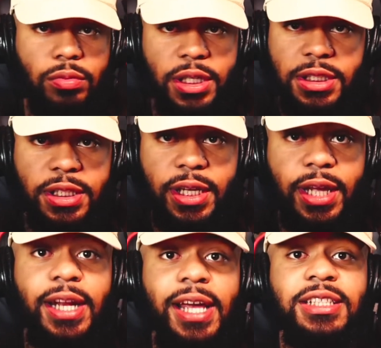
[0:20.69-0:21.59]
That's it.
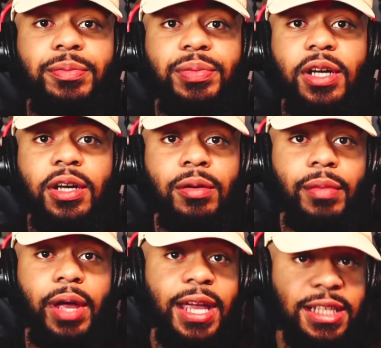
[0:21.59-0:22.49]
And that's to become
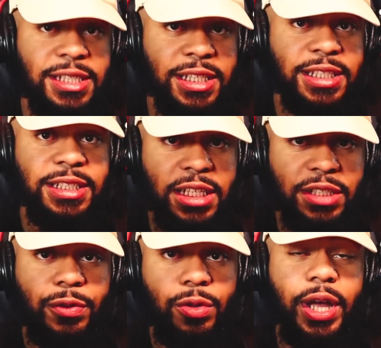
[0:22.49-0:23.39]
a
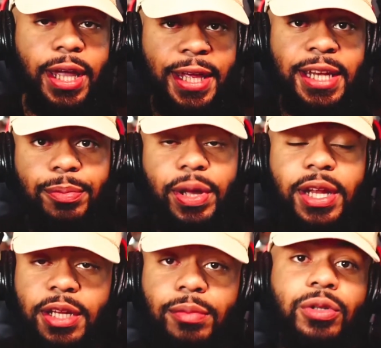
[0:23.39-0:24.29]
successful
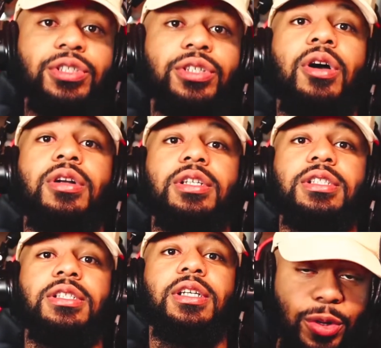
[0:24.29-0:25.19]
independent music
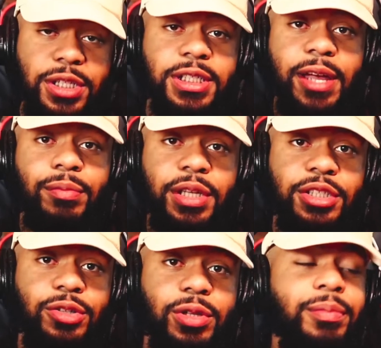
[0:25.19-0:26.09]
artist. What does that mean?
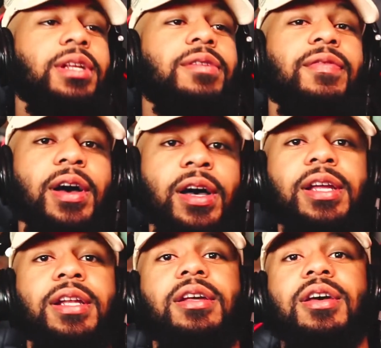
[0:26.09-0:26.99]
So let me
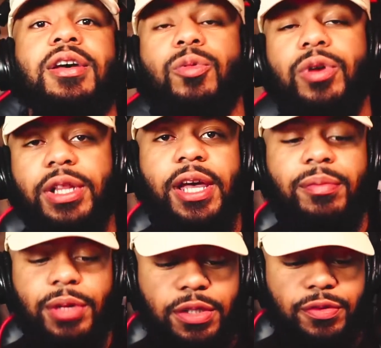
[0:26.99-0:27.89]
define what that
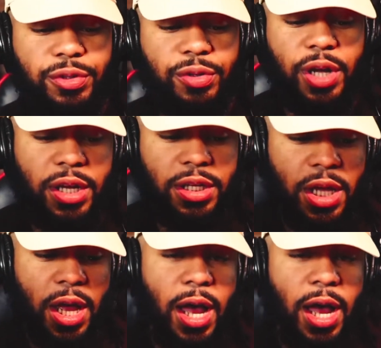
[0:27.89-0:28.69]
means for you guys.